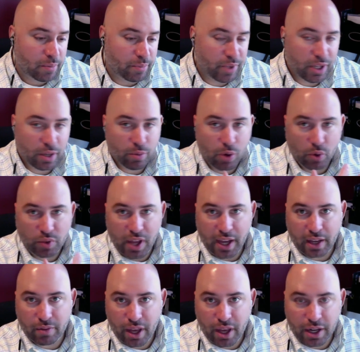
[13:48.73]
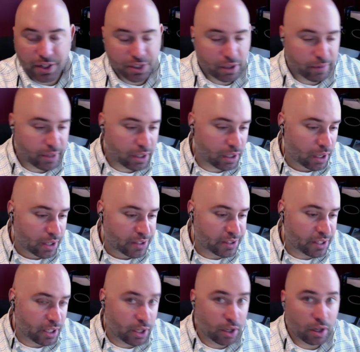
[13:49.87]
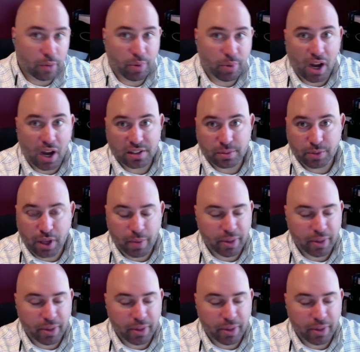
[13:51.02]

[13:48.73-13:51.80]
B, won't take advantage of it, C, couldn't possibly.